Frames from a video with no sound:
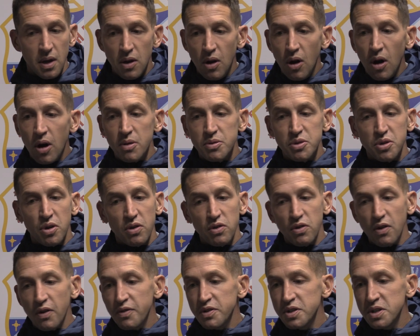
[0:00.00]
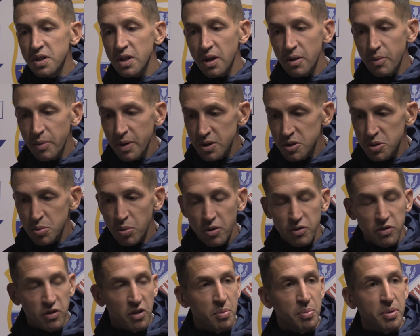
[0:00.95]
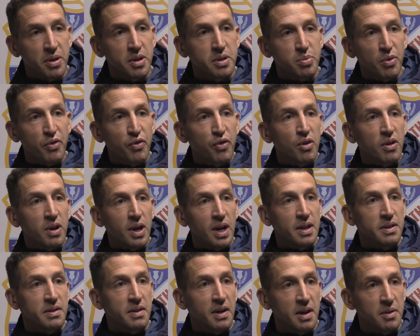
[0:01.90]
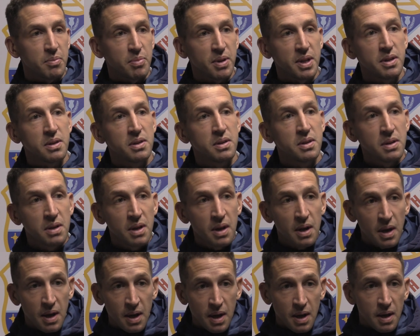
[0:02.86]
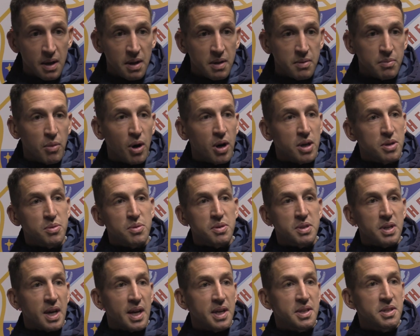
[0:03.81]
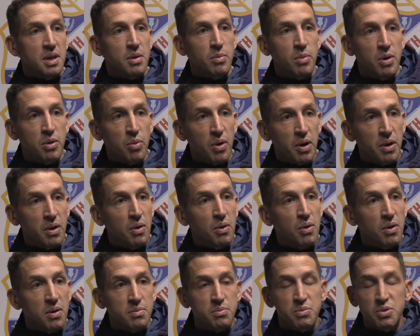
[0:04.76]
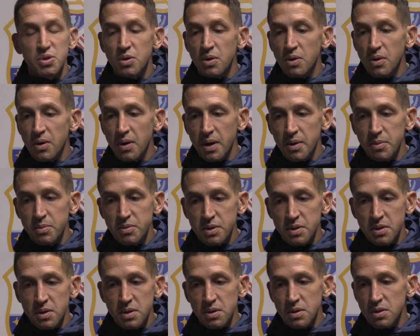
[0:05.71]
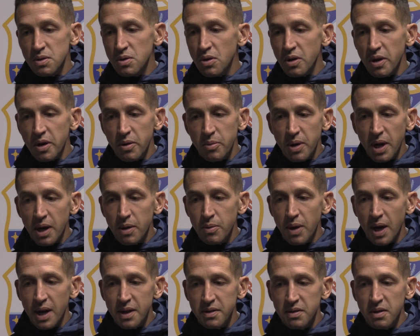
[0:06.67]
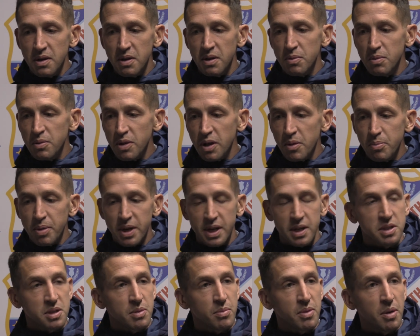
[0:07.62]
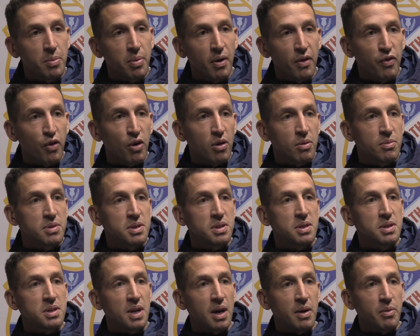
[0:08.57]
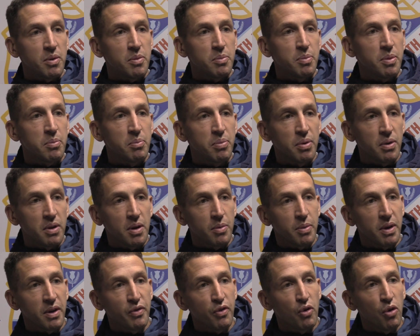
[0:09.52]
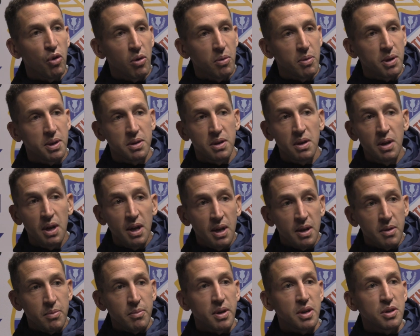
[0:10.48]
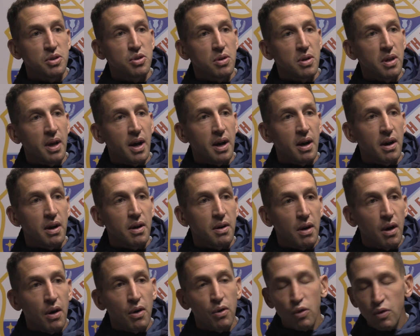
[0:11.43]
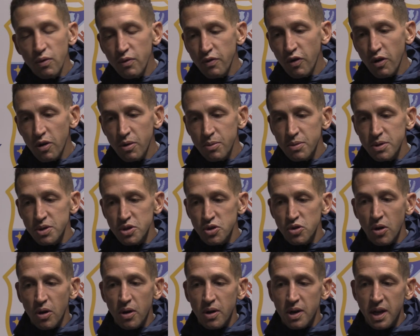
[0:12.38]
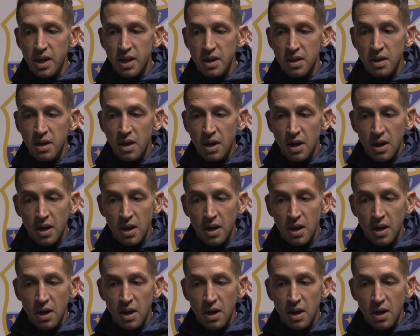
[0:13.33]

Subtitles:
No, it was good. Obviously, we had spoke to the players beforehand. It had been March was the last time we'd won at home, so we had to bring some of the performances that we've been putting away for home and make sure that our home form was strong. And